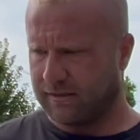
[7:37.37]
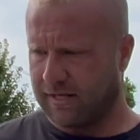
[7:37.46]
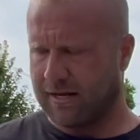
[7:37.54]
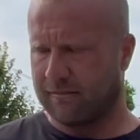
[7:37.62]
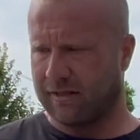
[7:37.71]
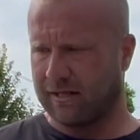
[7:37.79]

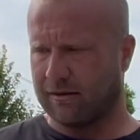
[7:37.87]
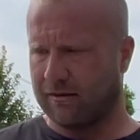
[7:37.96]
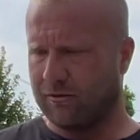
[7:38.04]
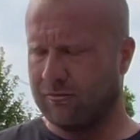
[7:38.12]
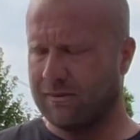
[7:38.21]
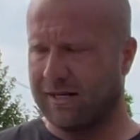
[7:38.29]
Yeah, I'm like,
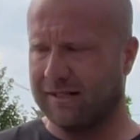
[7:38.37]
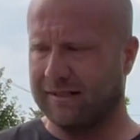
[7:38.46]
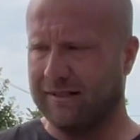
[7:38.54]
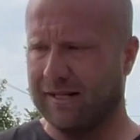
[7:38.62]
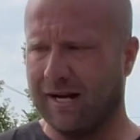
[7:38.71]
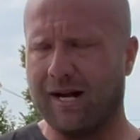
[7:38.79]
oh my
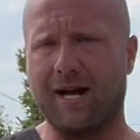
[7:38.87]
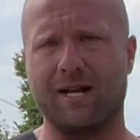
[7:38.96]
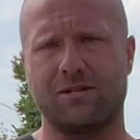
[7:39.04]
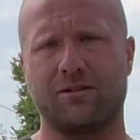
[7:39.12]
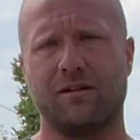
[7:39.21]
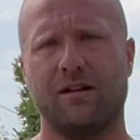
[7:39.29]

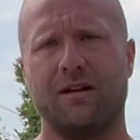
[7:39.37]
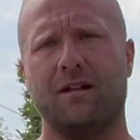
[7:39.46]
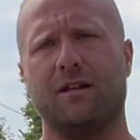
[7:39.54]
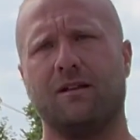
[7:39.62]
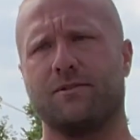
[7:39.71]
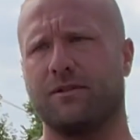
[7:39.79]
gosh.
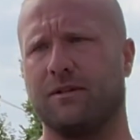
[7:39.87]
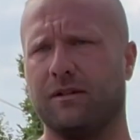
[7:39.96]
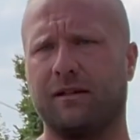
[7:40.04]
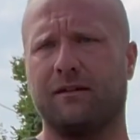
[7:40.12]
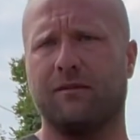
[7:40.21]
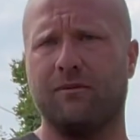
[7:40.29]
So look
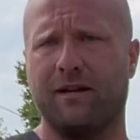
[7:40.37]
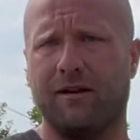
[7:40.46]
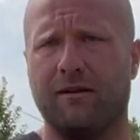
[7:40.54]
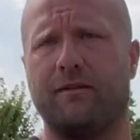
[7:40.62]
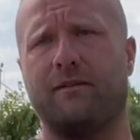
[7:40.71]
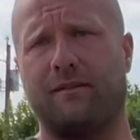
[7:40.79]
at the rear.
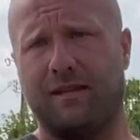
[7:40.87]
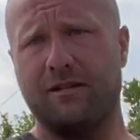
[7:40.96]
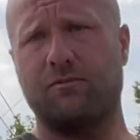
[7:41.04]
This